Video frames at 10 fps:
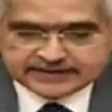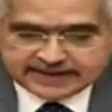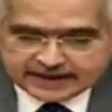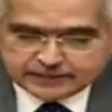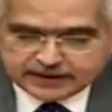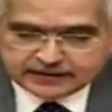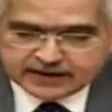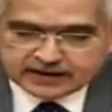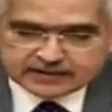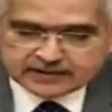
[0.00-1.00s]
they are being
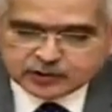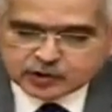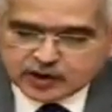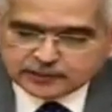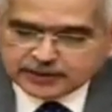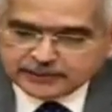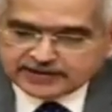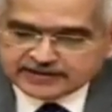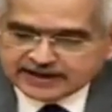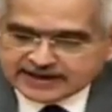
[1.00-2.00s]
done to
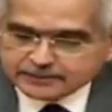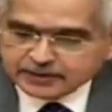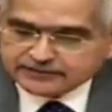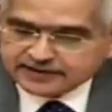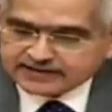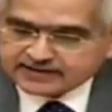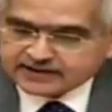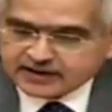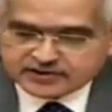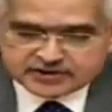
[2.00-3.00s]
complement and amplify the
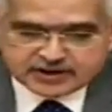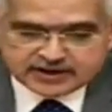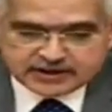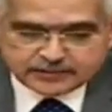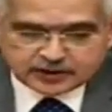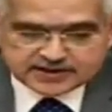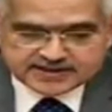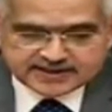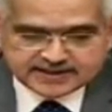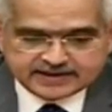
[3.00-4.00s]
reduction in the
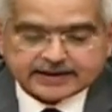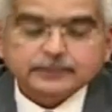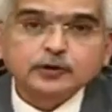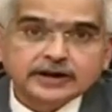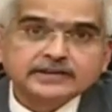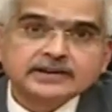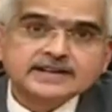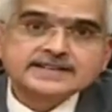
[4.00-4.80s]
policy repo rate